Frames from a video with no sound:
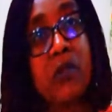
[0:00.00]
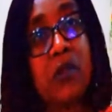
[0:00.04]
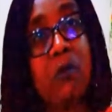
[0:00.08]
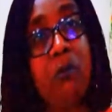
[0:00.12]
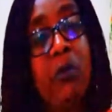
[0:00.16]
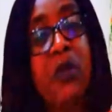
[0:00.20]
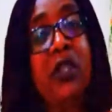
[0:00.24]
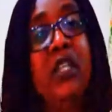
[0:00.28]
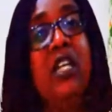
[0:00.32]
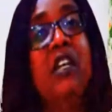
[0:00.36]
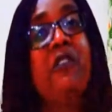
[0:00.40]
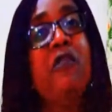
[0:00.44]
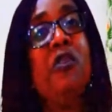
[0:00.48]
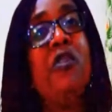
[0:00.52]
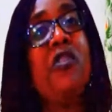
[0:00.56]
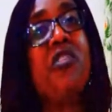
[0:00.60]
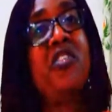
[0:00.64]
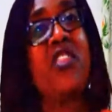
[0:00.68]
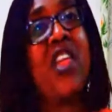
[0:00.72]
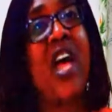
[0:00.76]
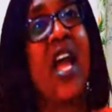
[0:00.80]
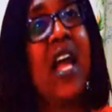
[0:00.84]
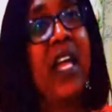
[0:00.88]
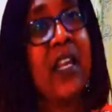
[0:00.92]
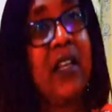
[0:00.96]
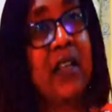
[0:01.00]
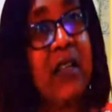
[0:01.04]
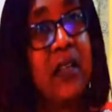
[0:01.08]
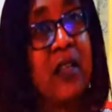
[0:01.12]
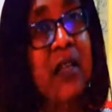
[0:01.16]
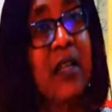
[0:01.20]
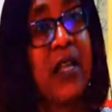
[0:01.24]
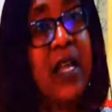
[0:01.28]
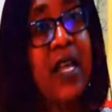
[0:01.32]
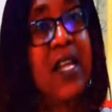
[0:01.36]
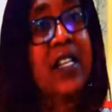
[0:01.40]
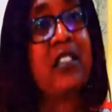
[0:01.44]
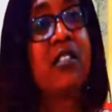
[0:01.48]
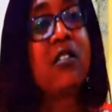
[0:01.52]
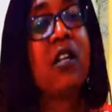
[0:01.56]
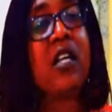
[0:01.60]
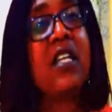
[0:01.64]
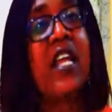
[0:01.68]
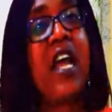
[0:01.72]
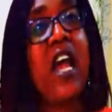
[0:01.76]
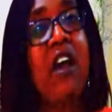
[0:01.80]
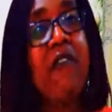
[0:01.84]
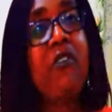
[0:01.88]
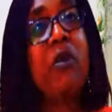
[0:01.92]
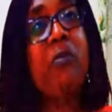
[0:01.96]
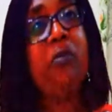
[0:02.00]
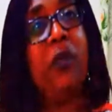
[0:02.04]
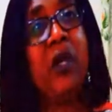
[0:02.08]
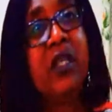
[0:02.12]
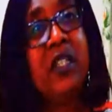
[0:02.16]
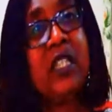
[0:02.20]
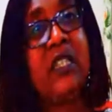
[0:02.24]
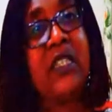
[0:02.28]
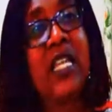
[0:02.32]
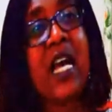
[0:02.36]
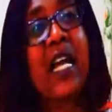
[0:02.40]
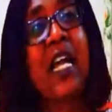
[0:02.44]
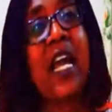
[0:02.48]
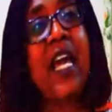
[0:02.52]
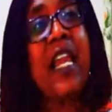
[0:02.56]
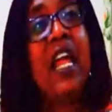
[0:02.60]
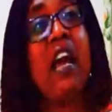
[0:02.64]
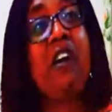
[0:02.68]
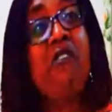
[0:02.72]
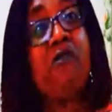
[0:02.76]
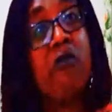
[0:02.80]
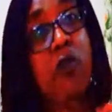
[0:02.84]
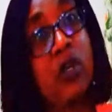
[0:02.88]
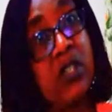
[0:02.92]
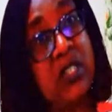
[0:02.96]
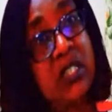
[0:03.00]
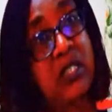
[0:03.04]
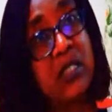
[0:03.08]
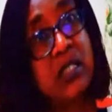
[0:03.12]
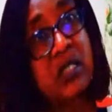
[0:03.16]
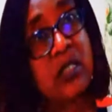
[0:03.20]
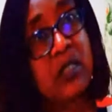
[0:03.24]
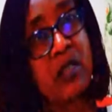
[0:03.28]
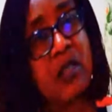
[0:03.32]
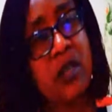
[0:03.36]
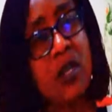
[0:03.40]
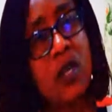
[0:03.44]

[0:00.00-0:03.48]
But even then, it's not everybody that can afford it.